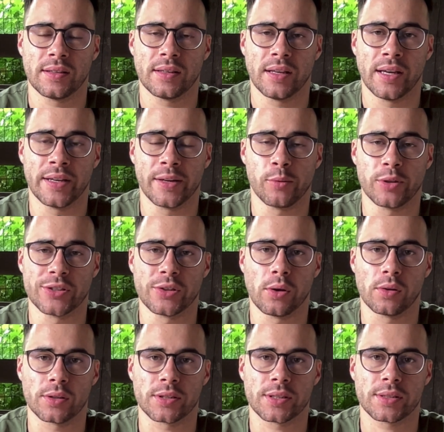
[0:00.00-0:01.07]
any
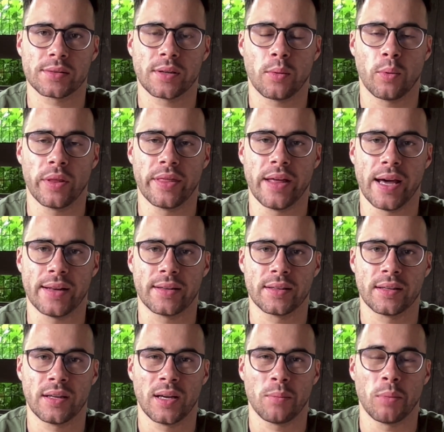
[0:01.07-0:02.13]
results with that.
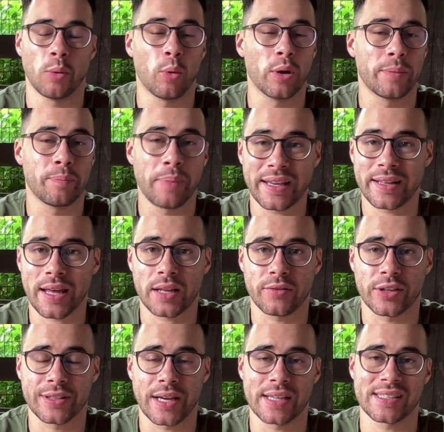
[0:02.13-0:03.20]
But with paid
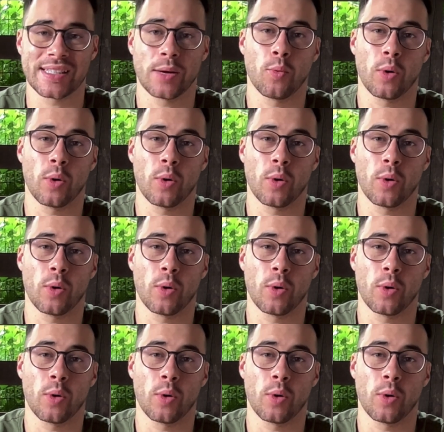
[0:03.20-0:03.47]
advertising,